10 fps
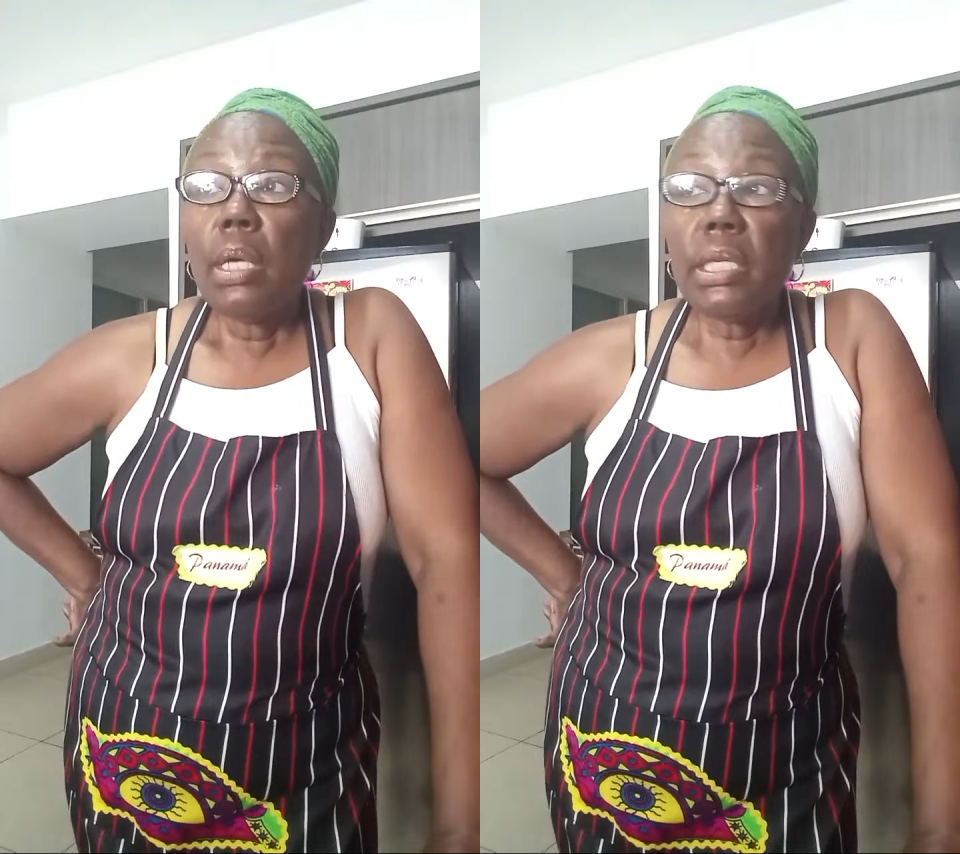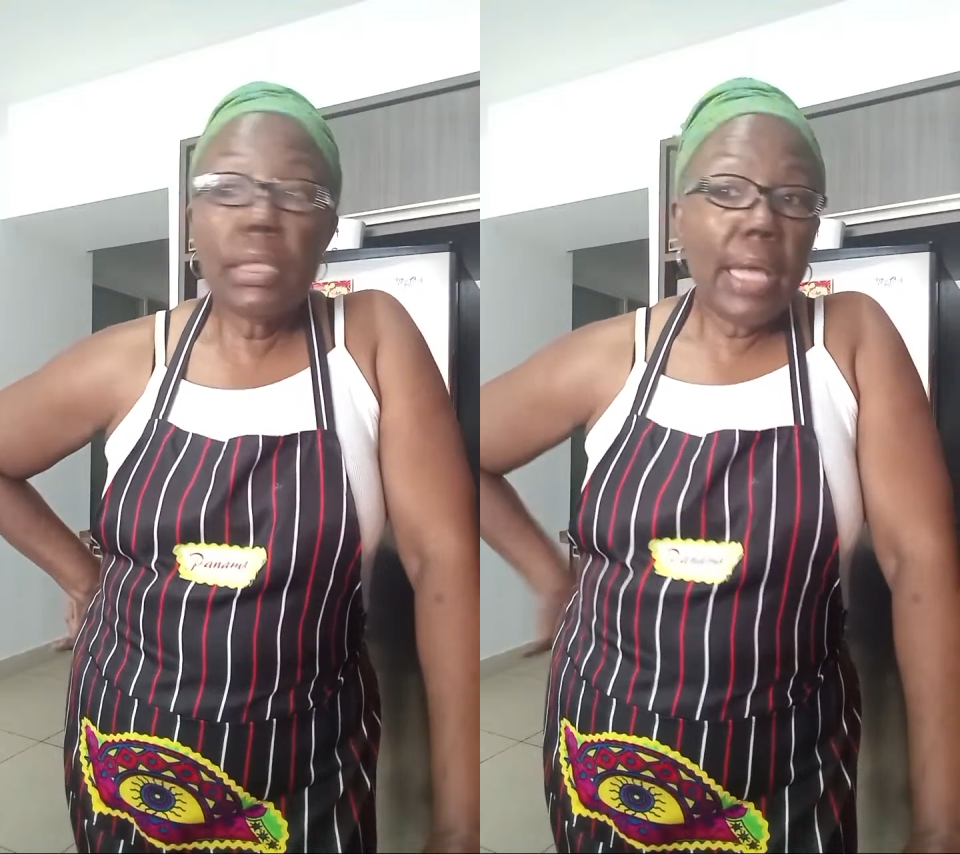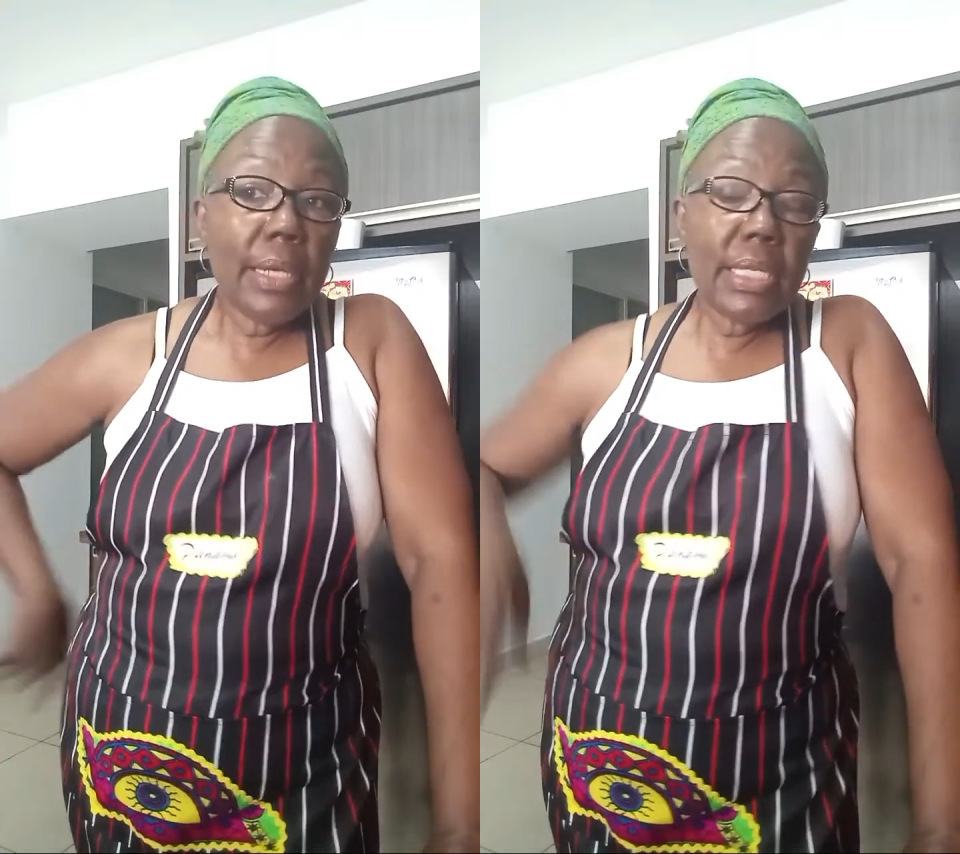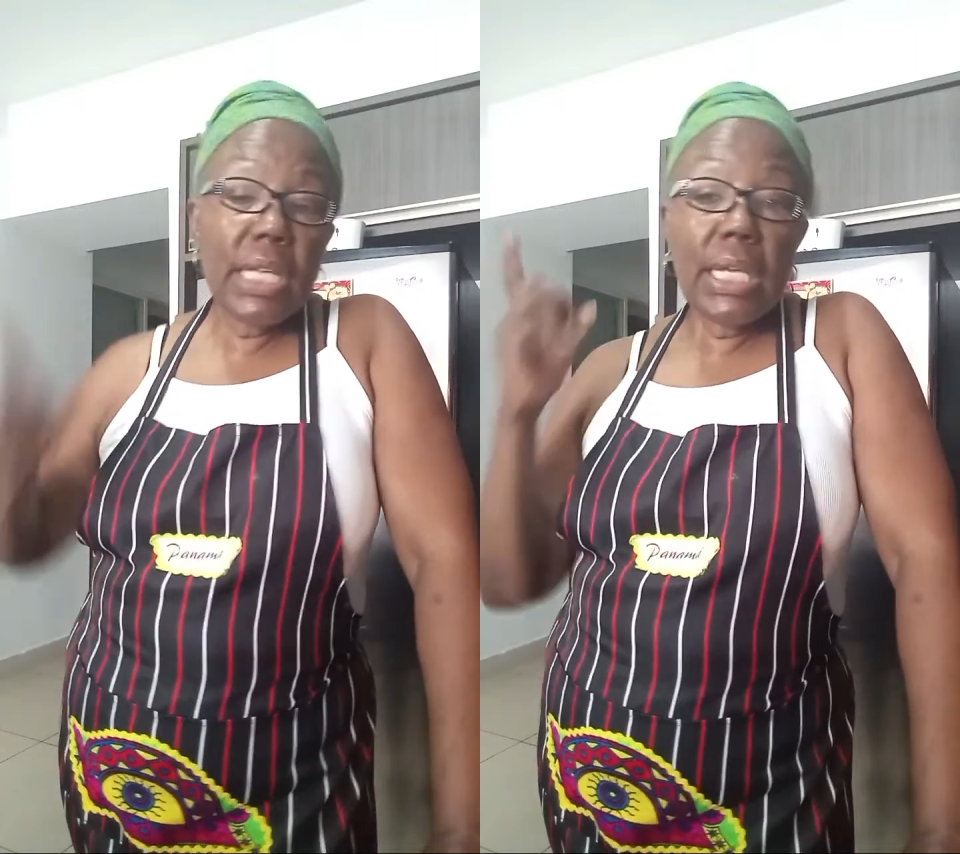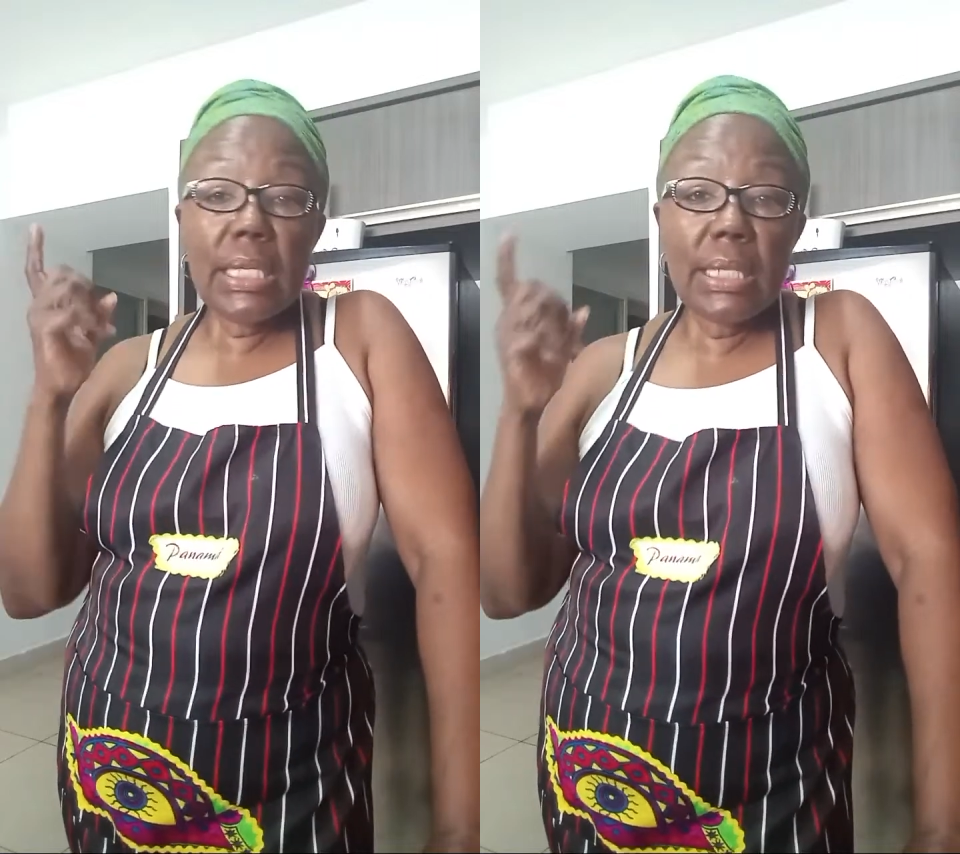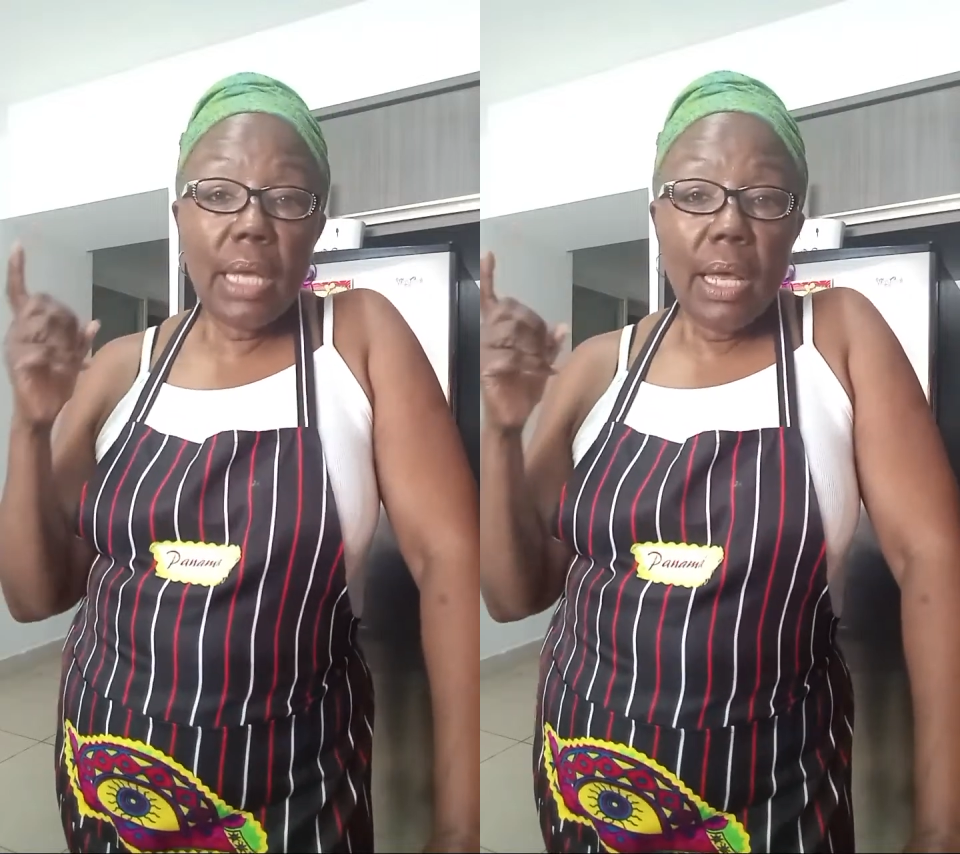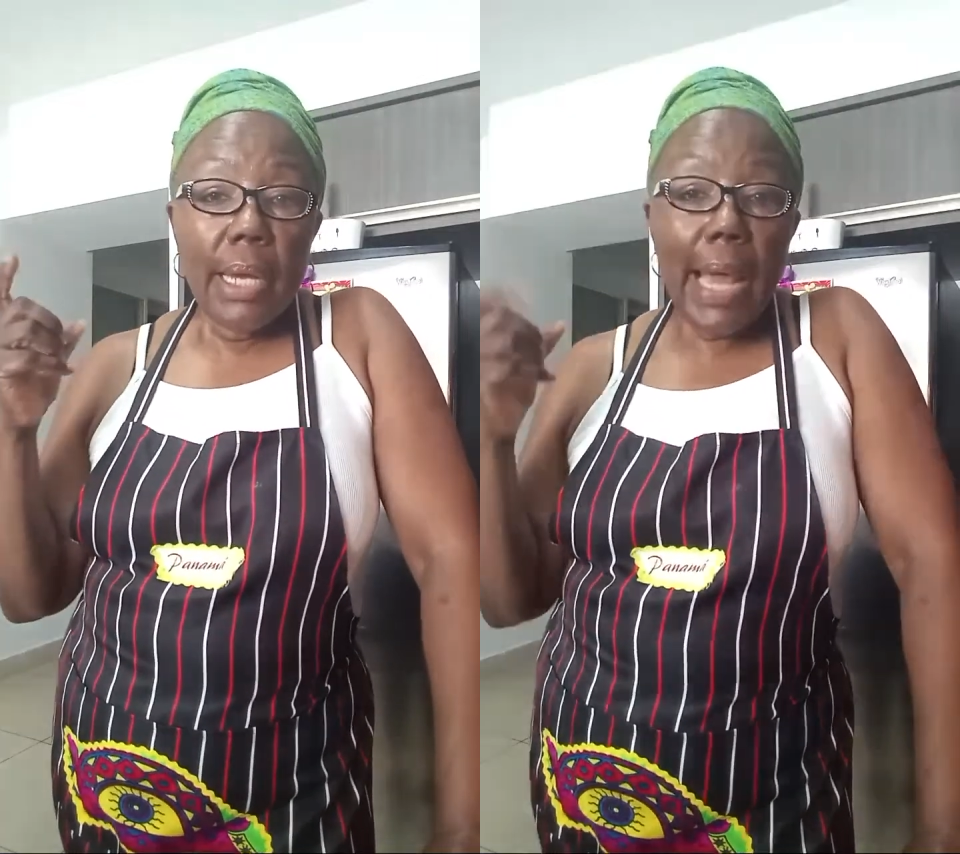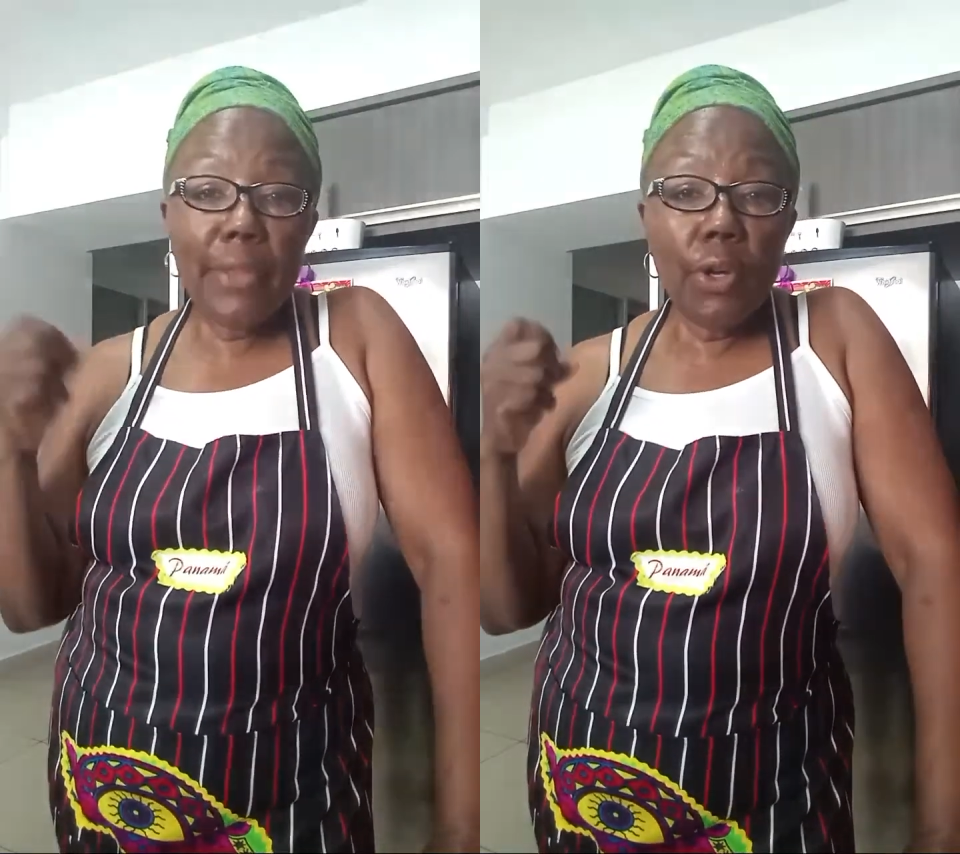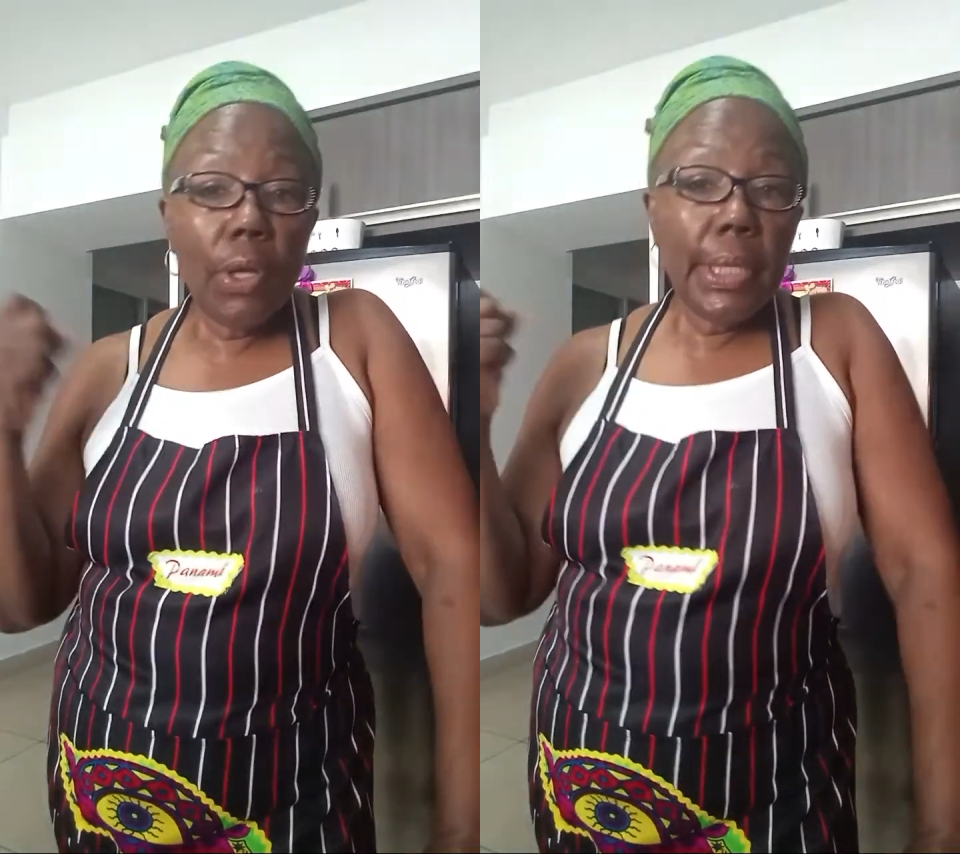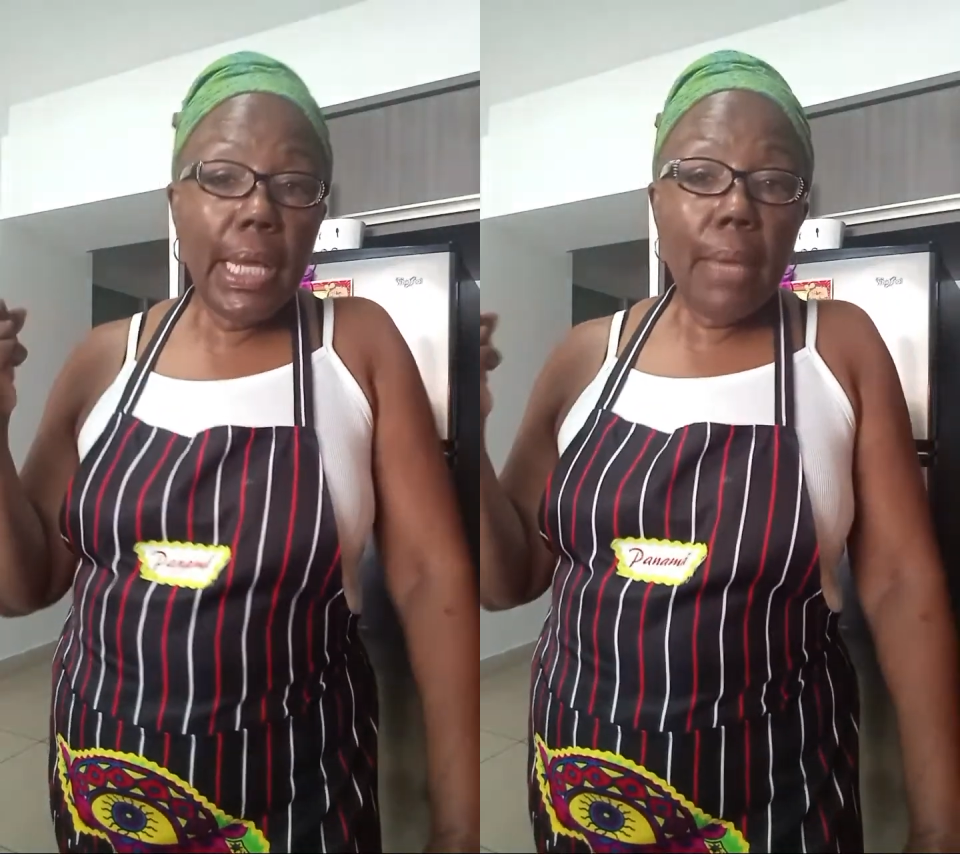she said, sis, they had to call
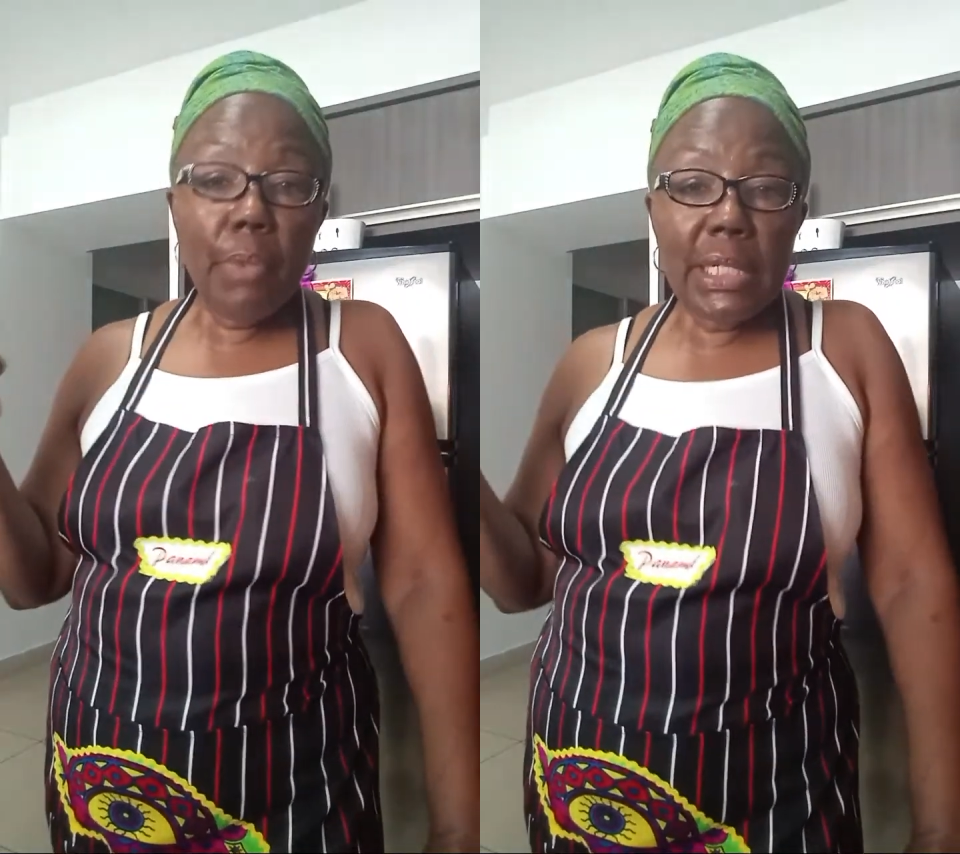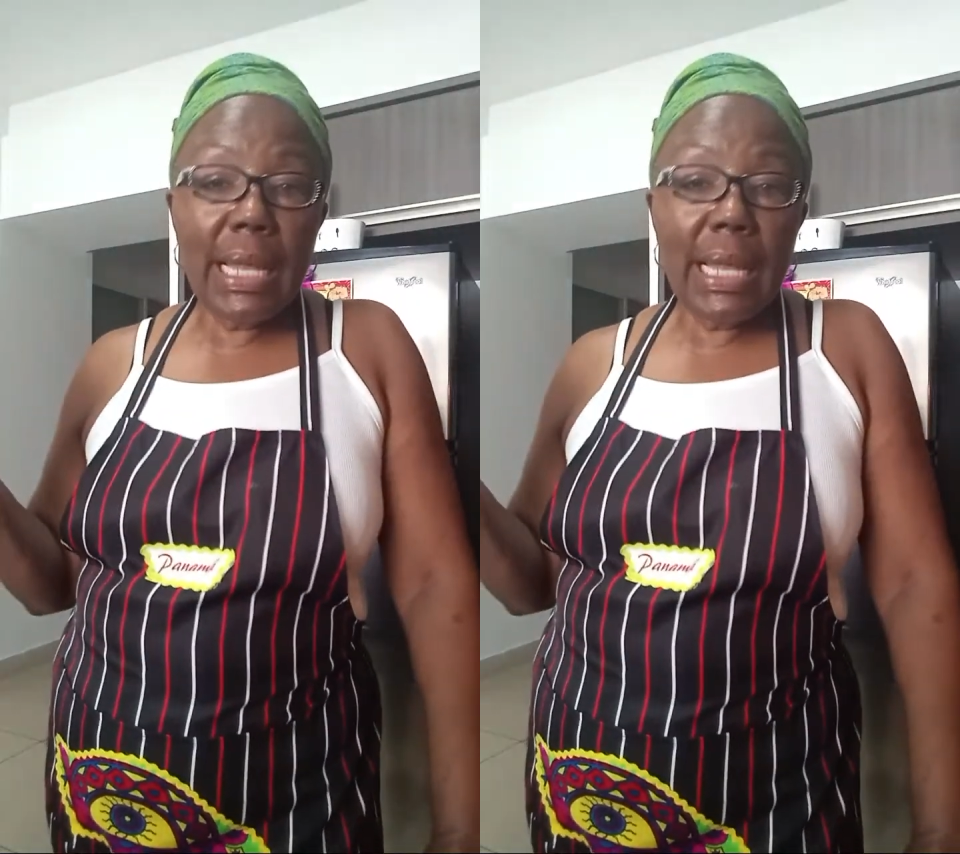the ambulance.